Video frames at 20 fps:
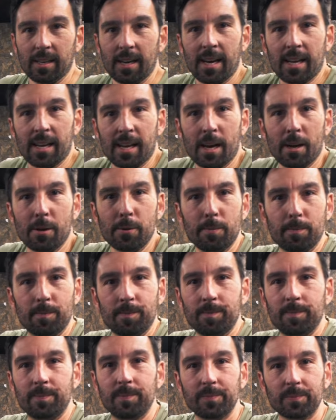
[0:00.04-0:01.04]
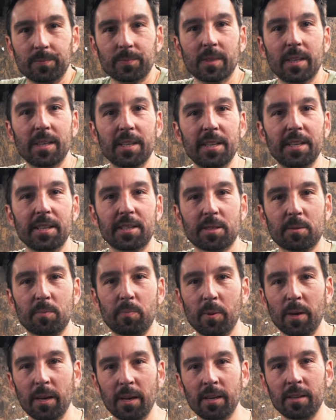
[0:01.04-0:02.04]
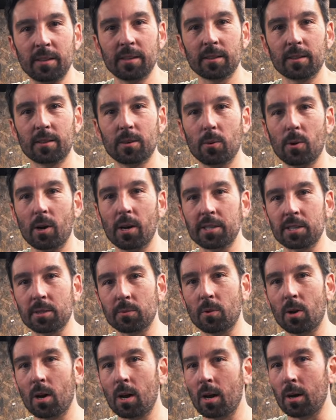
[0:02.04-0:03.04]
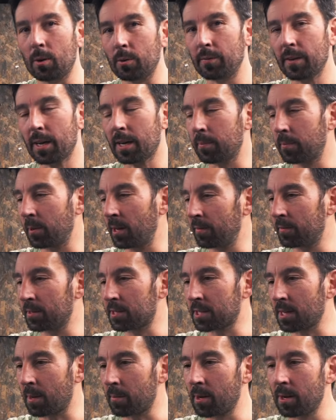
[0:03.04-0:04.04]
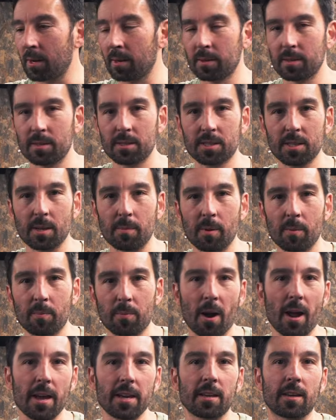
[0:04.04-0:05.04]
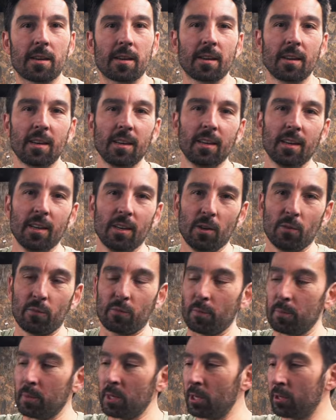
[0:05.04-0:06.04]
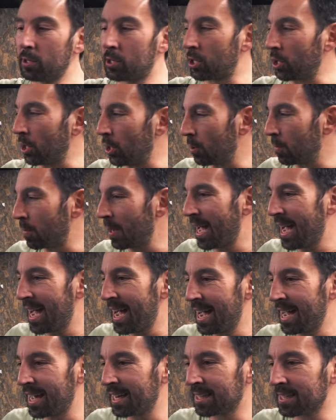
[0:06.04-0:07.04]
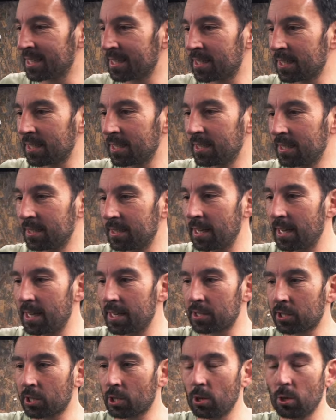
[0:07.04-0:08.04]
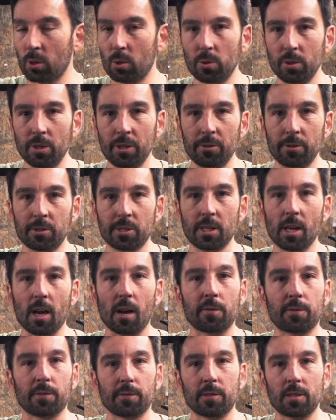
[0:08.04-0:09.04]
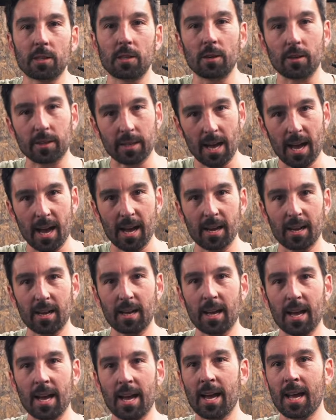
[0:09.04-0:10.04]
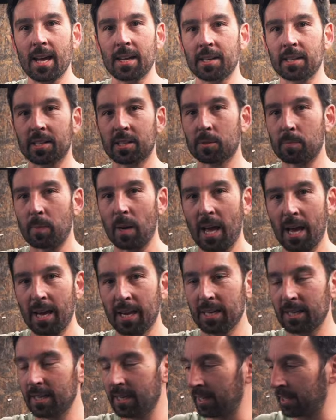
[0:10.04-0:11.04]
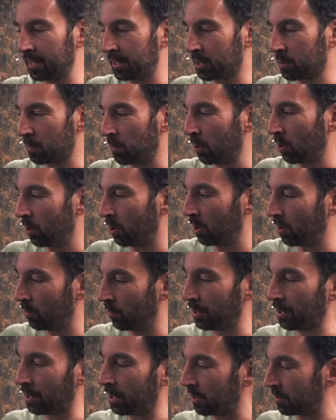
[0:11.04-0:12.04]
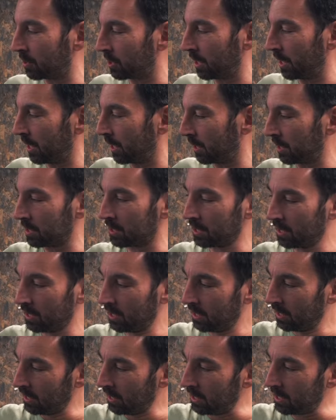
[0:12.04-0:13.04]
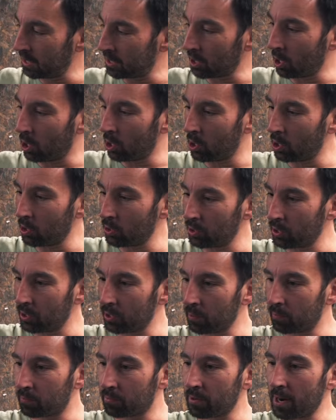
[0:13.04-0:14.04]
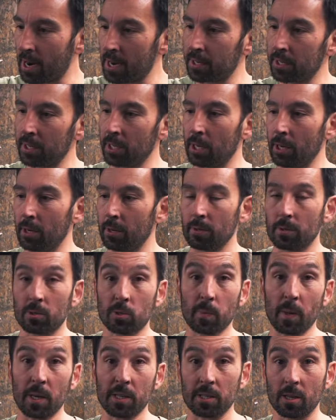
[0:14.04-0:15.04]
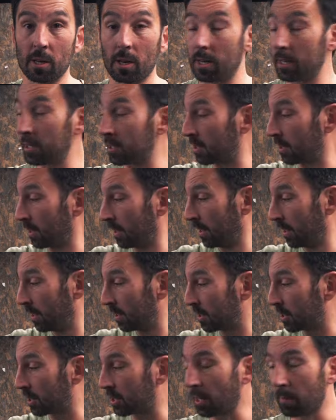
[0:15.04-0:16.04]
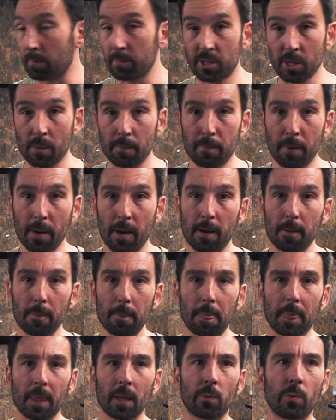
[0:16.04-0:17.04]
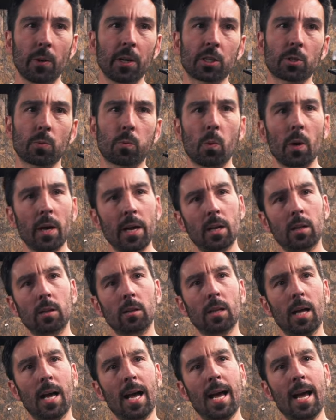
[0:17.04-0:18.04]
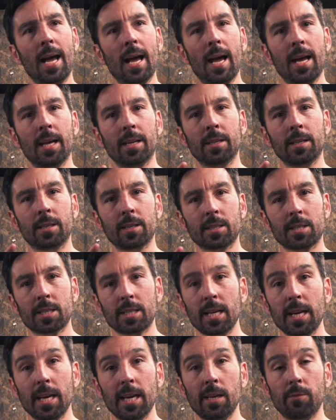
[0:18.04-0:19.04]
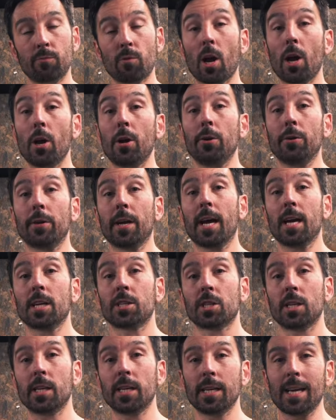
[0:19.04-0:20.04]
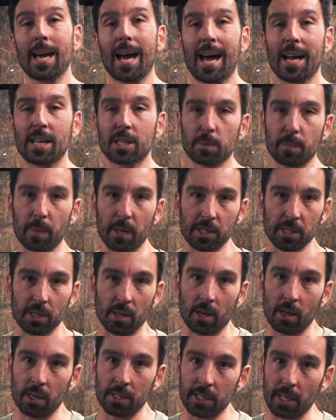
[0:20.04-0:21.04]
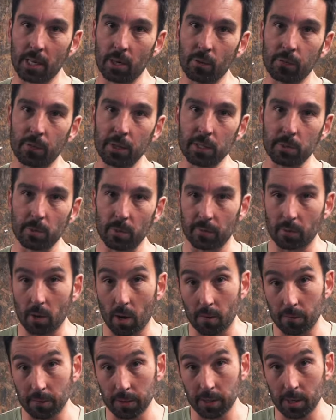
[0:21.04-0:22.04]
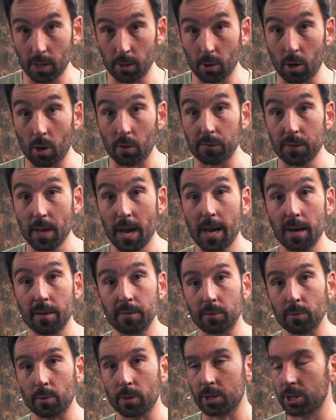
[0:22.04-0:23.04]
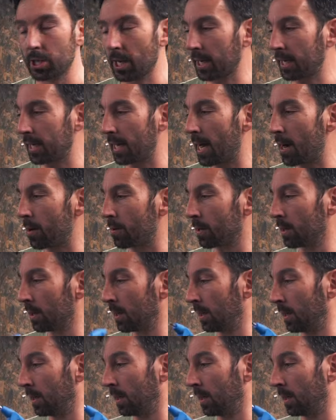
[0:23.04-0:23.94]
Hello. It's been quite a while. We've had a bit of a summer break from YouTube, and there's cool new stuff to look at and explain and explore. One of those things is on the brand new Specialized Stumpjumper, which Will and Steve rode actually at Specialized head office. We've got a video of that if you want to check it out.